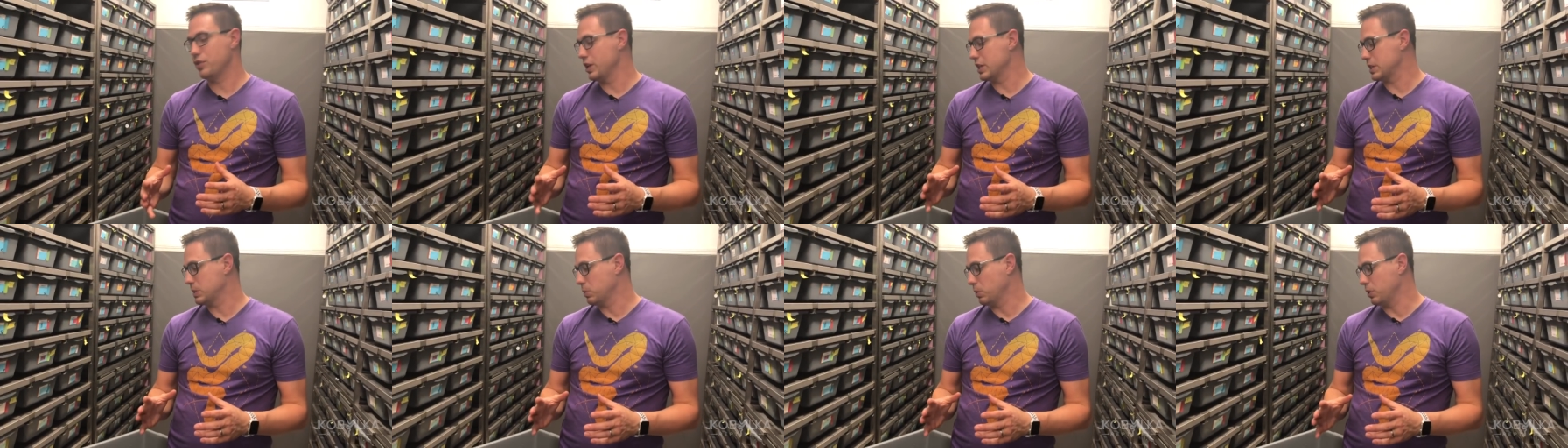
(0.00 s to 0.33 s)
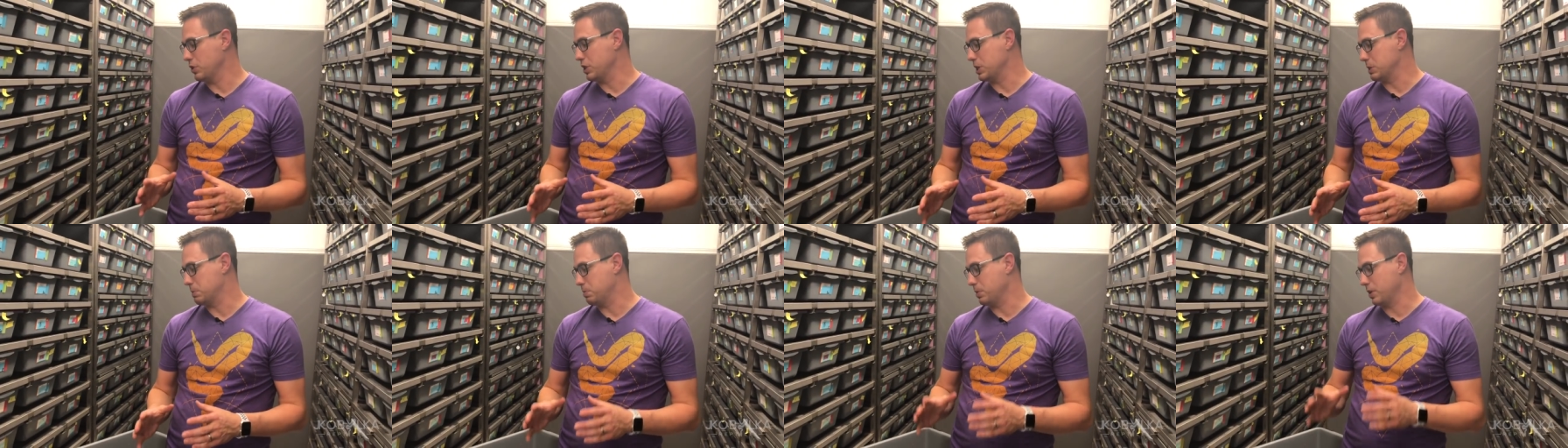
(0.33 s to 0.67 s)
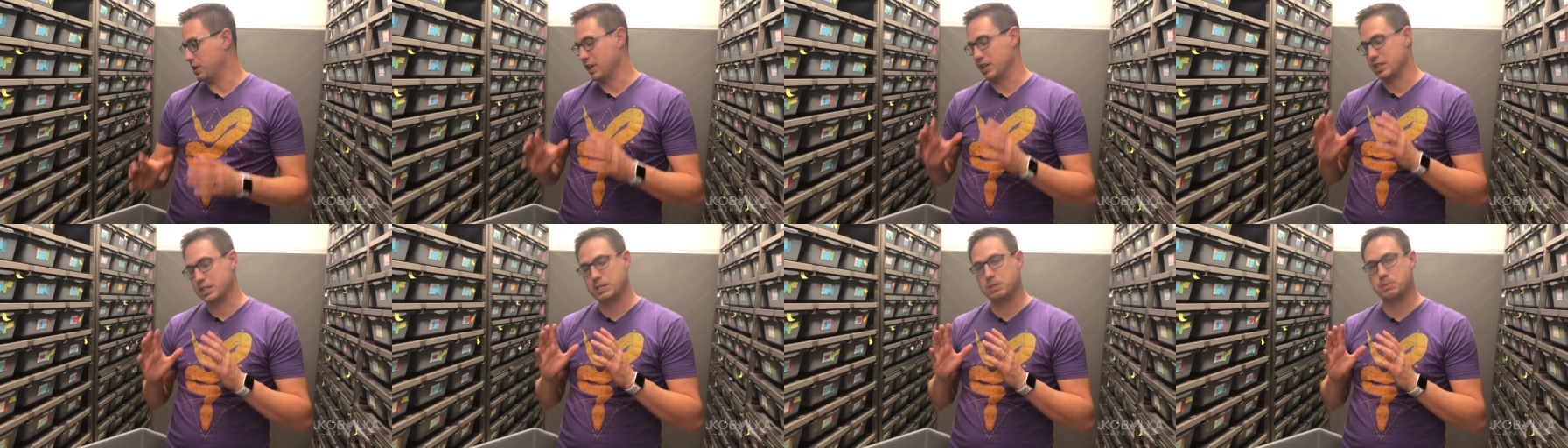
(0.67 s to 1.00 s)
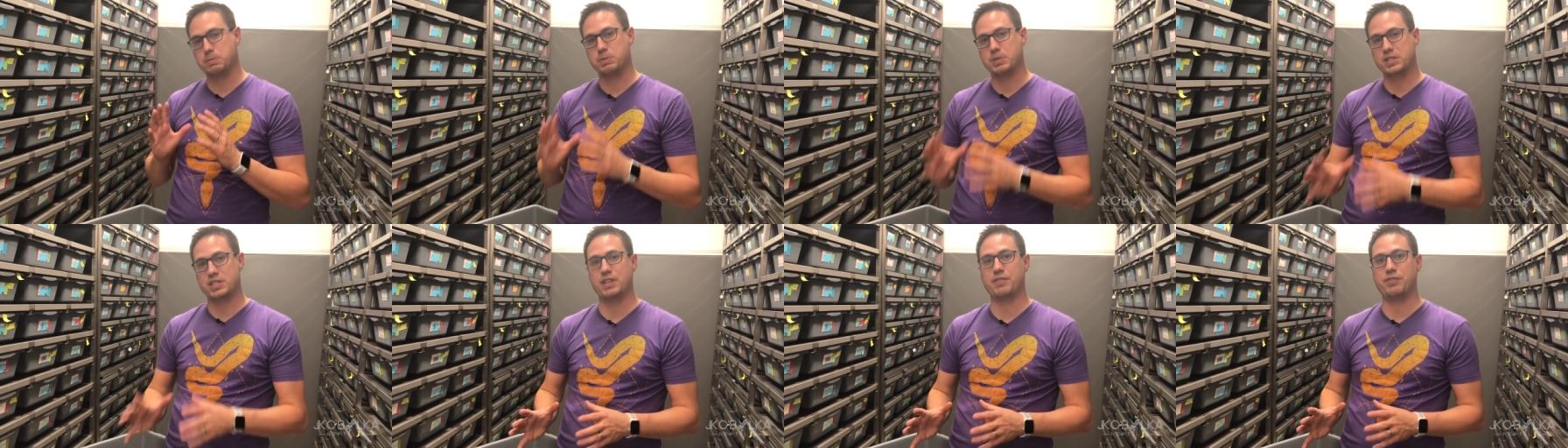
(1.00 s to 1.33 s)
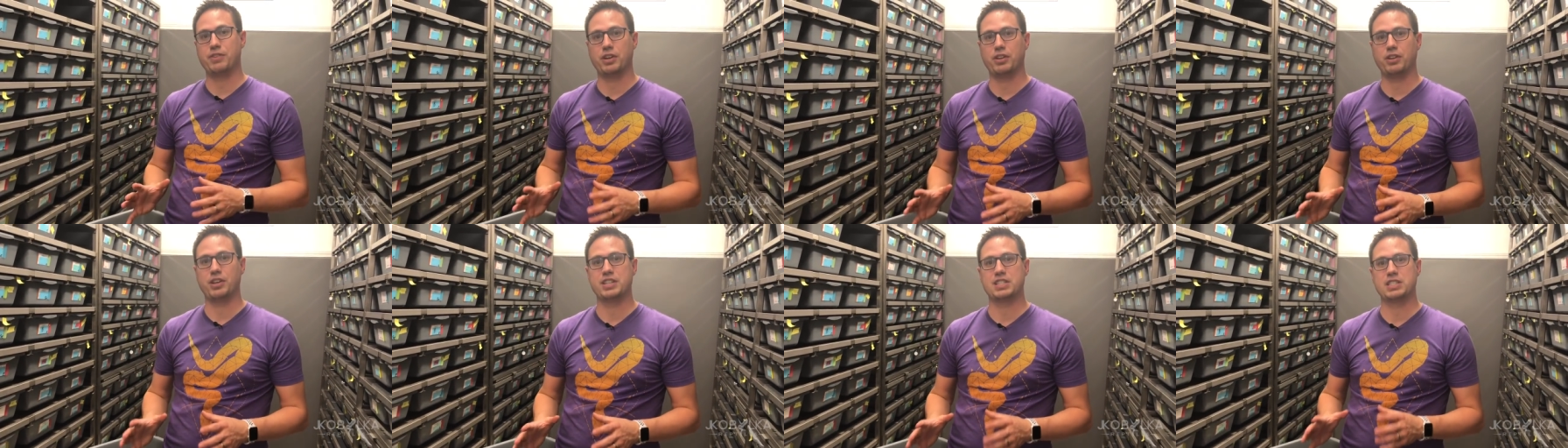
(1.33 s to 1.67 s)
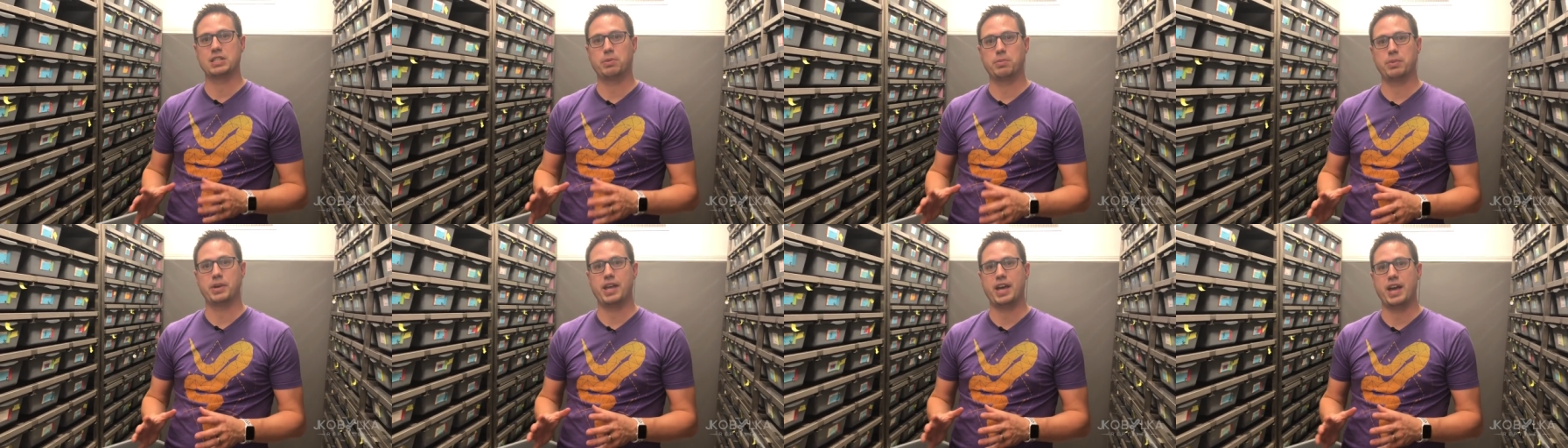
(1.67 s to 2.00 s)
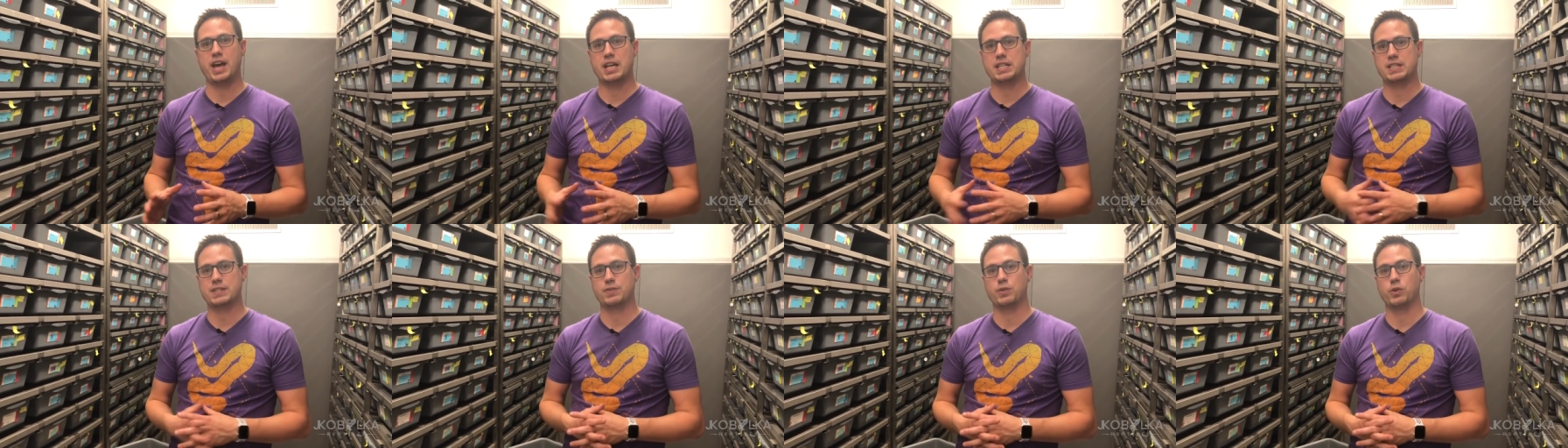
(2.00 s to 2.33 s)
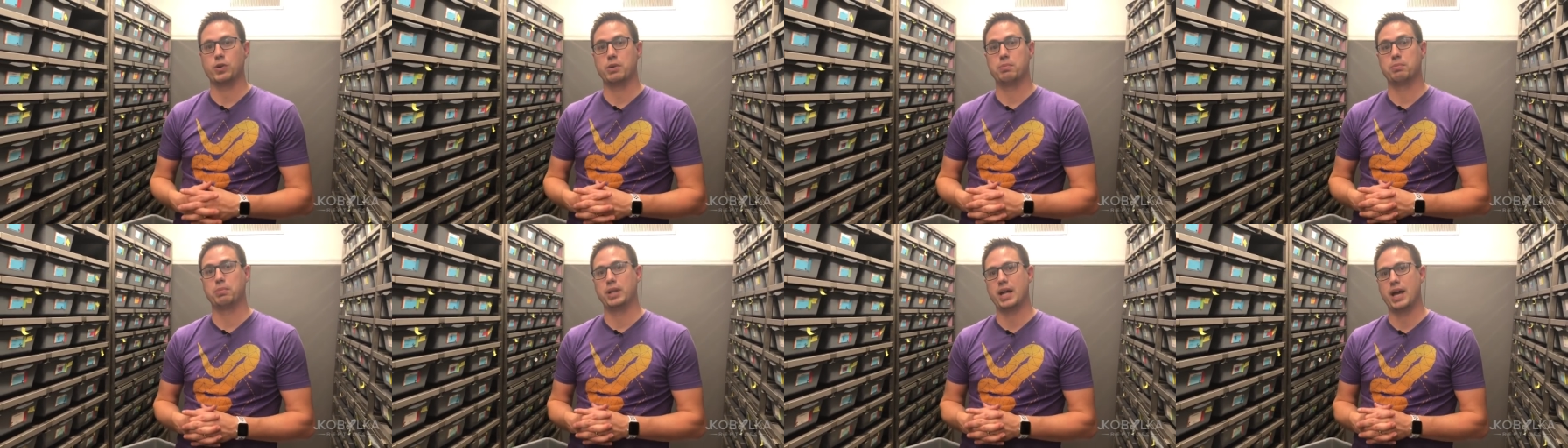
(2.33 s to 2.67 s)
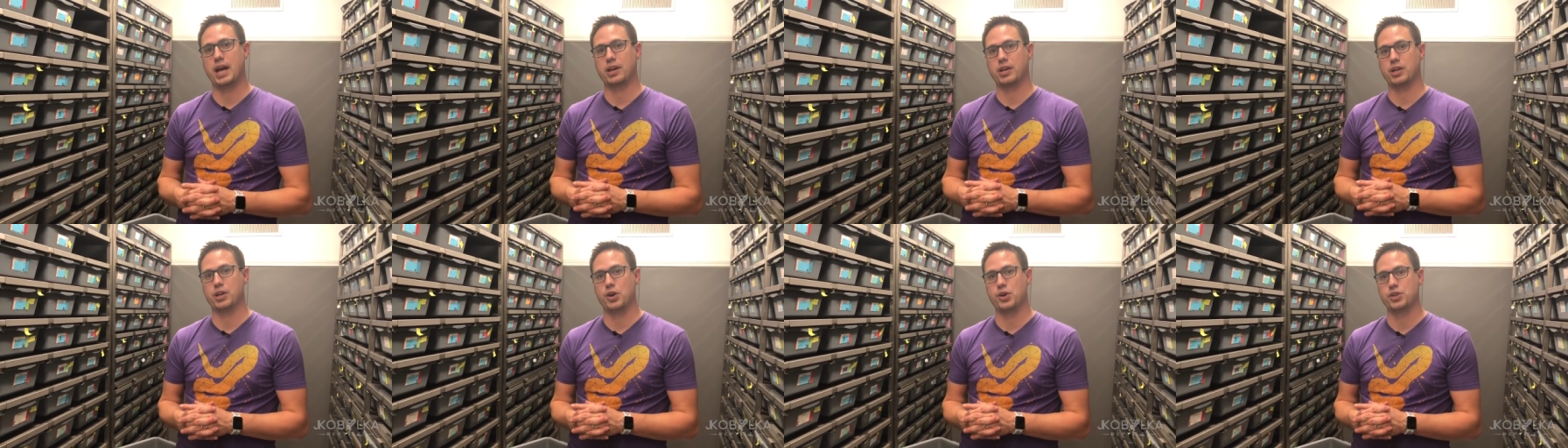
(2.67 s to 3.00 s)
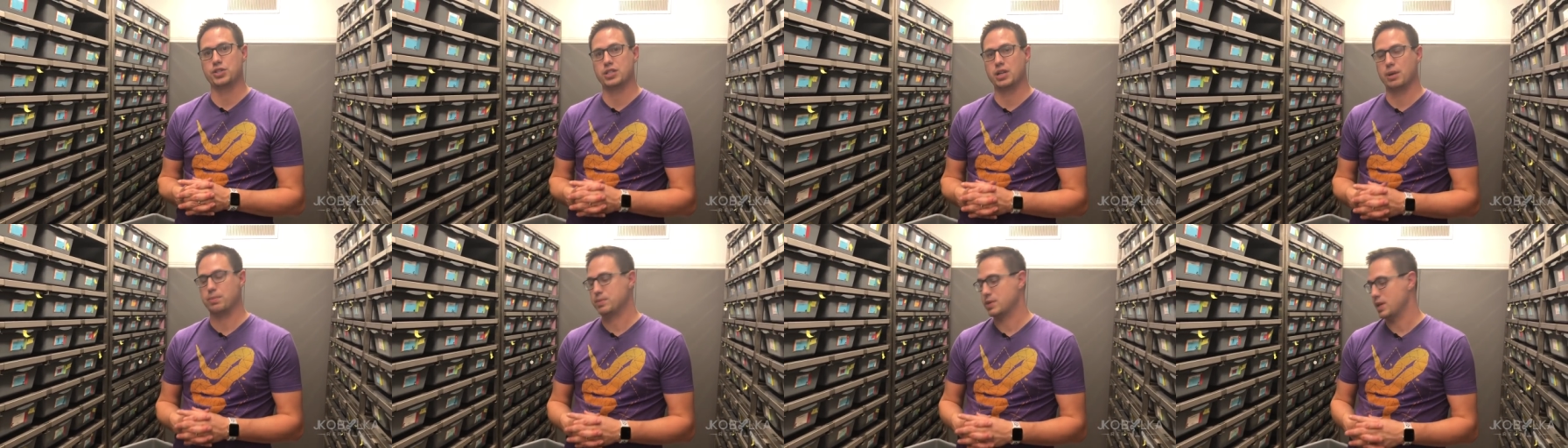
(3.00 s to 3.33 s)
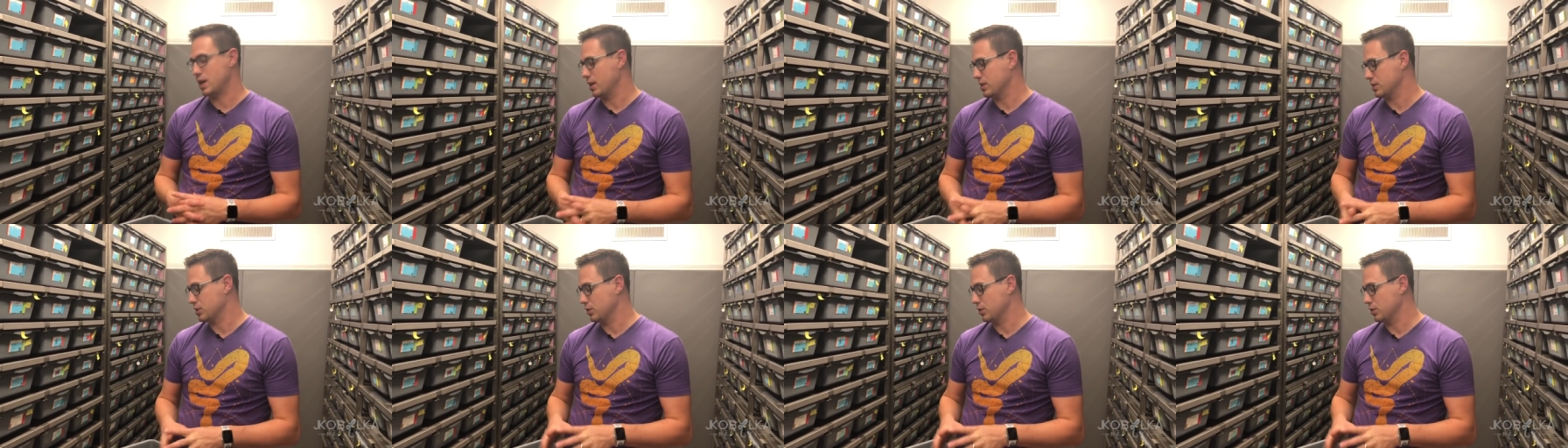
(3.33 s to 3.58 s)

this one just because specifically somebody asked for a black ghost update.